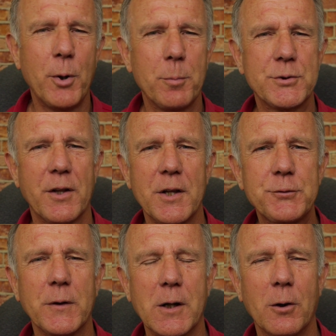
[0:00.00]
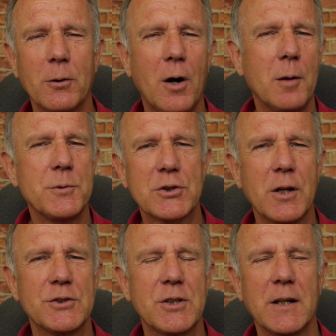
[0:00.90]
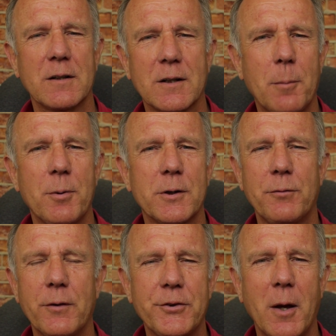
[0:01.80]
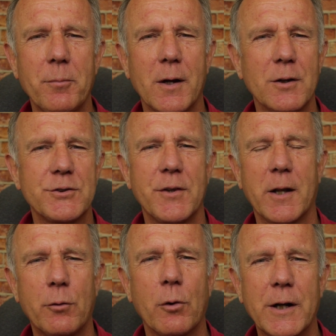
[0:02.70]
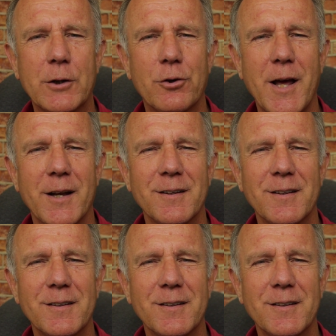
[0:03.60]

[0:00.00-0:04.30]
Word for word: the purpose of this video, I'm just going to select a couple of different thumbnails that I've already created.